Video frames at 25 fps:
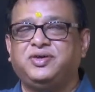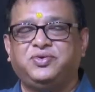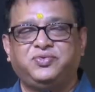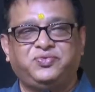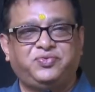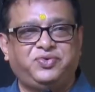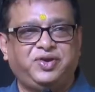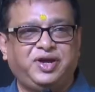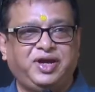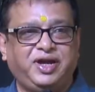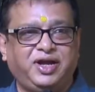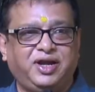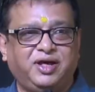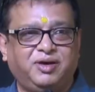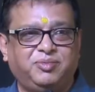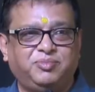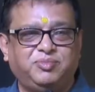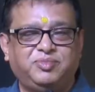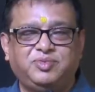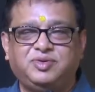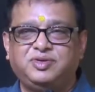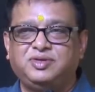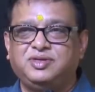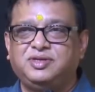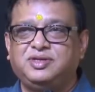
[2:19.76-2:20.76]
Freedom.
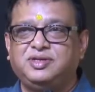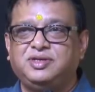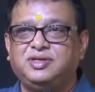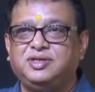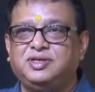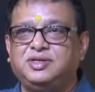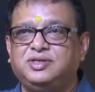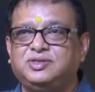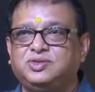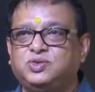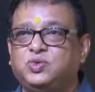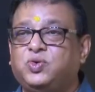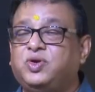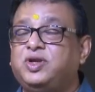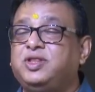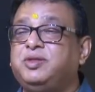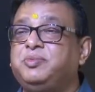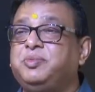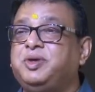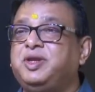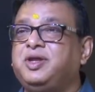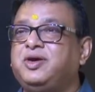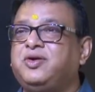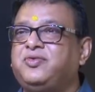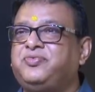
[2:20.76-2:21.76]
freedom. So what is the
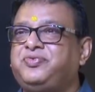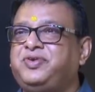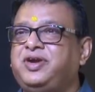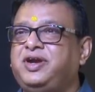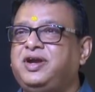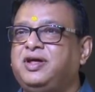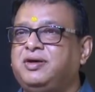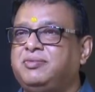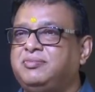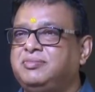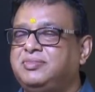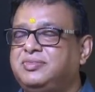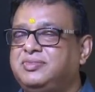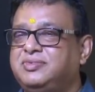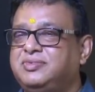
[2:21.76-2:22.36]
meaning of freedom?